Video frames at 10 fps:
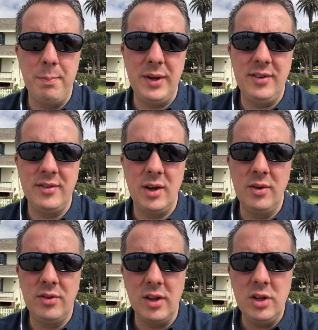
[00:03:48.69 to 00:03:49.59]
and business
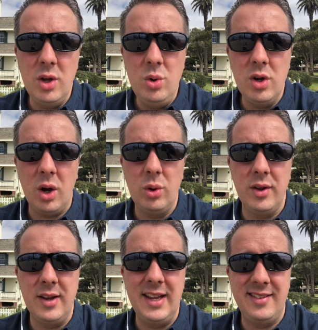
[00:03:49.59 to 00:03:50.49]
owners that you know
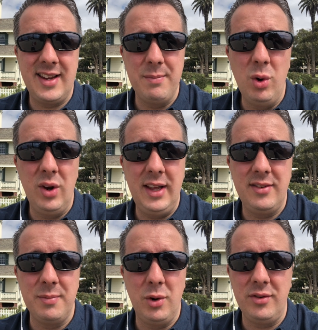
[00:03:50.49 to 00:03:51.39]
that need to get more
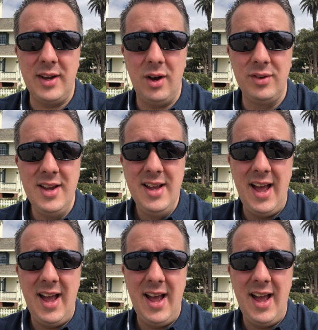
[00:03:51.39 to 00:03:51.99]
leads and more sales,